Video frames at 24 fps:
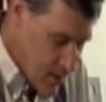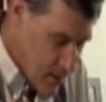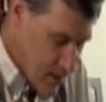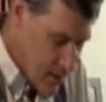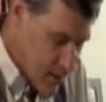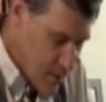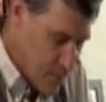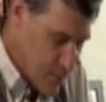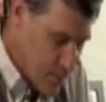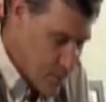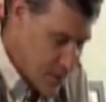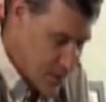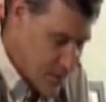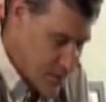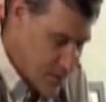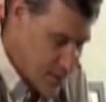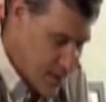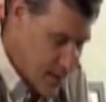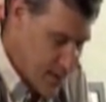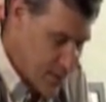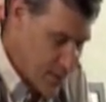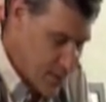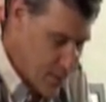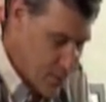but to
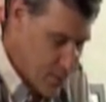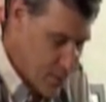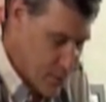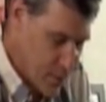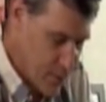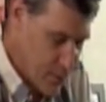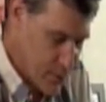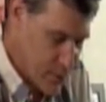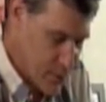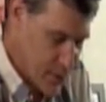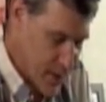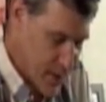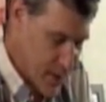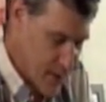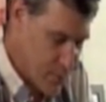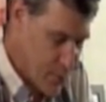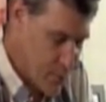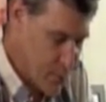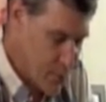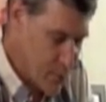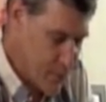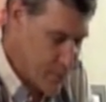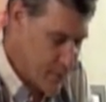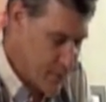take the approach that a
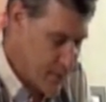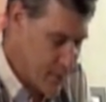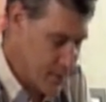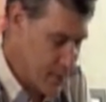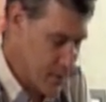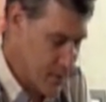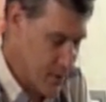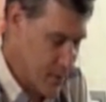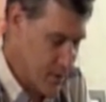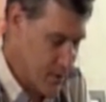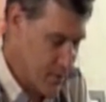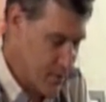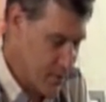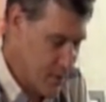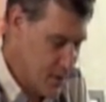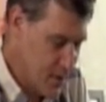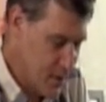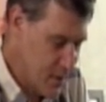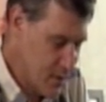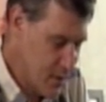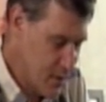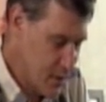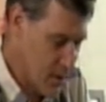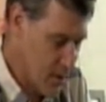proof
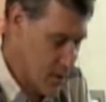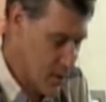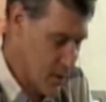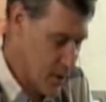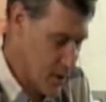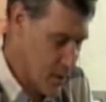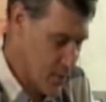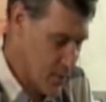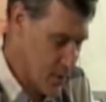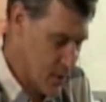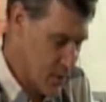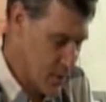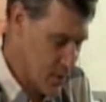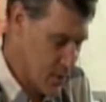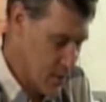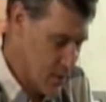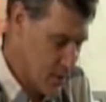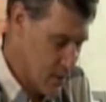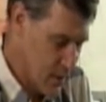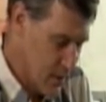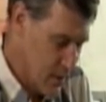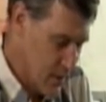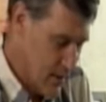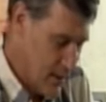is an argument.
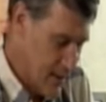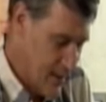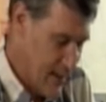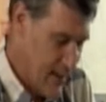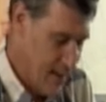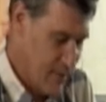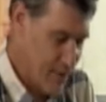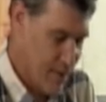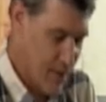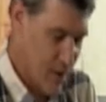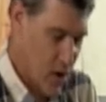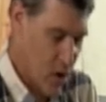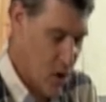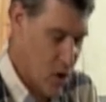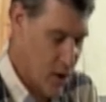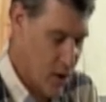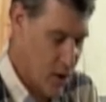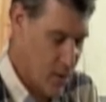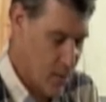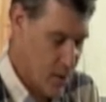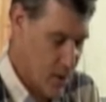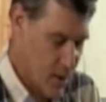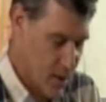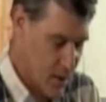If the
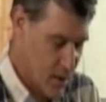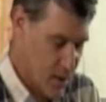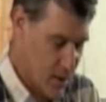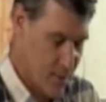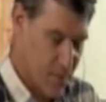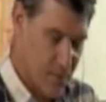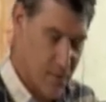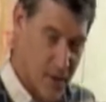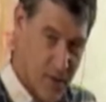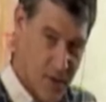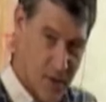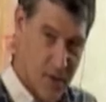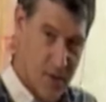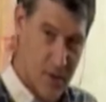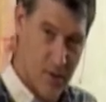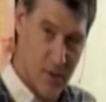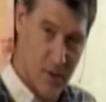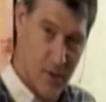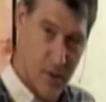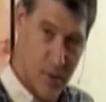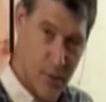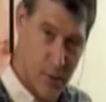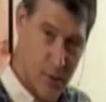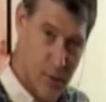argument convinces
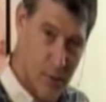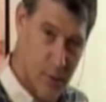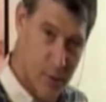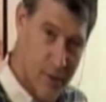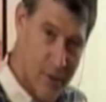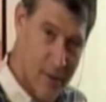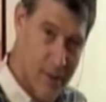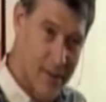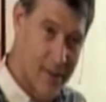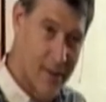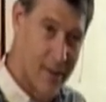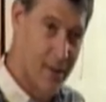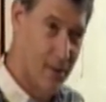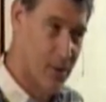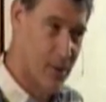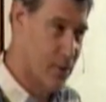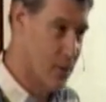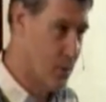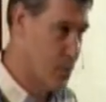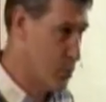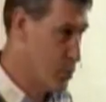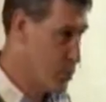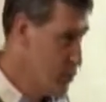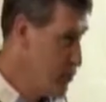you, it is a
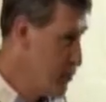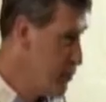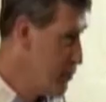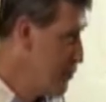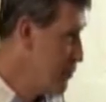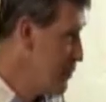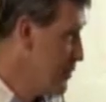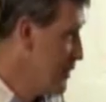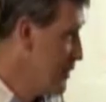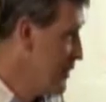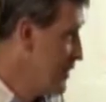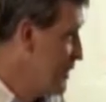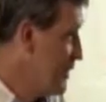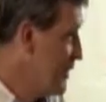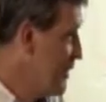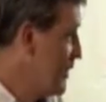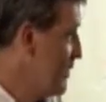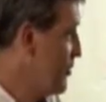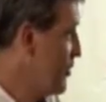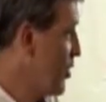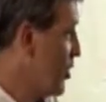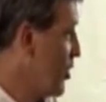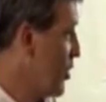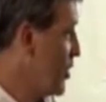proof.
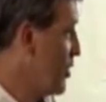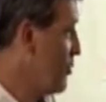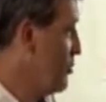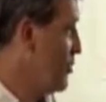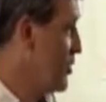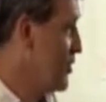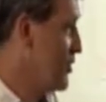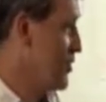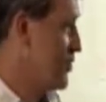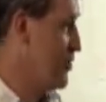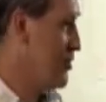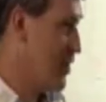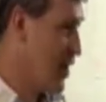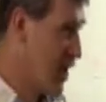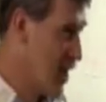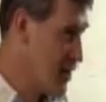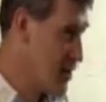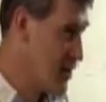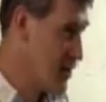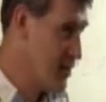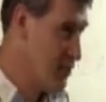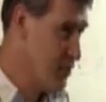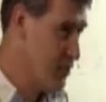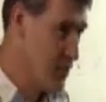If the argument does
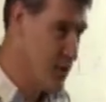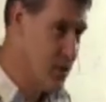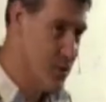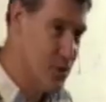not convince